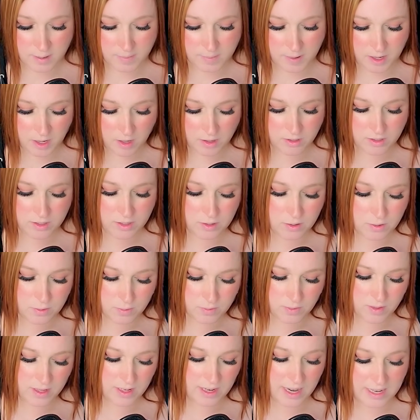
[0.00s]
But also,
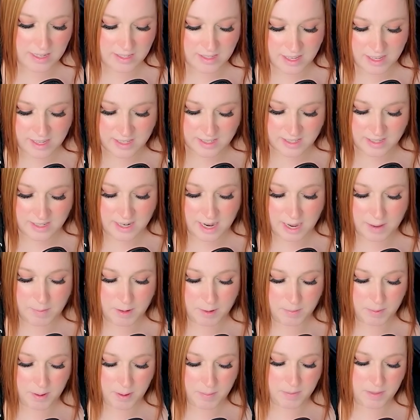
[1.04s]
the next thing is the
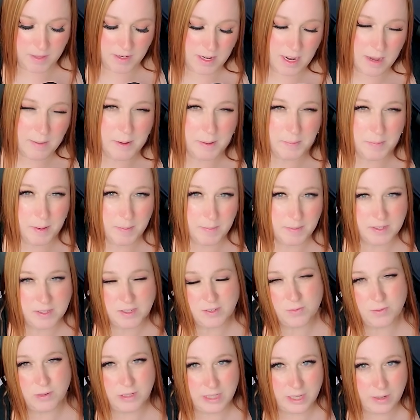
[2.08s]
diamond pip. And the diamond pip
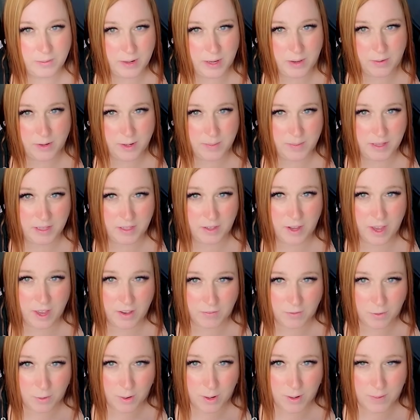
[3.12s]
is really what you want to be looking
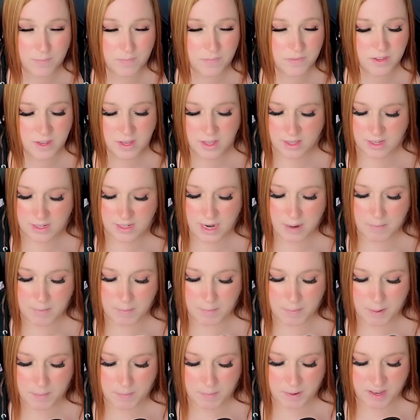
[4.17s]
for. The
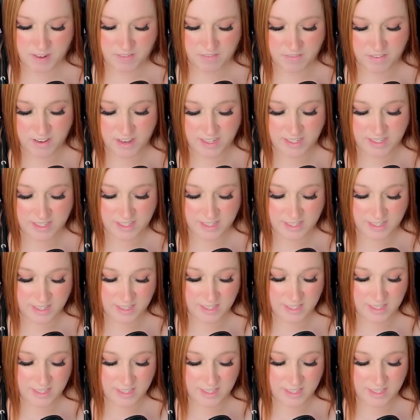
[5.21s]
diamond pip can fit